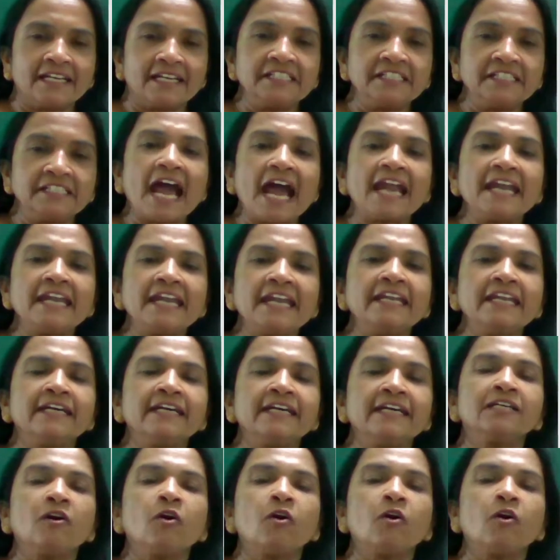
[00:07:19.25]
done
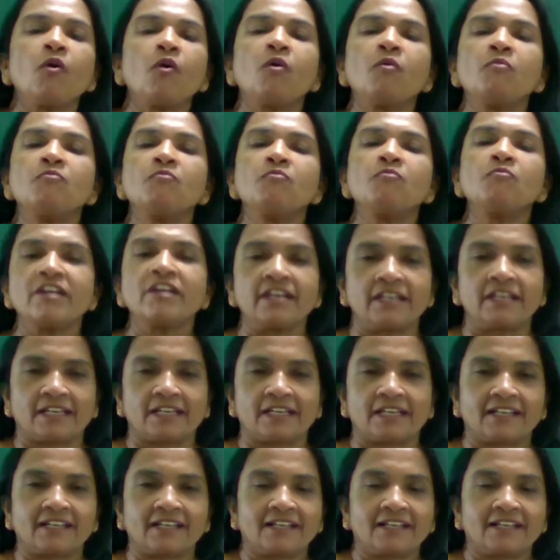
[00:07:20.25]
her homework.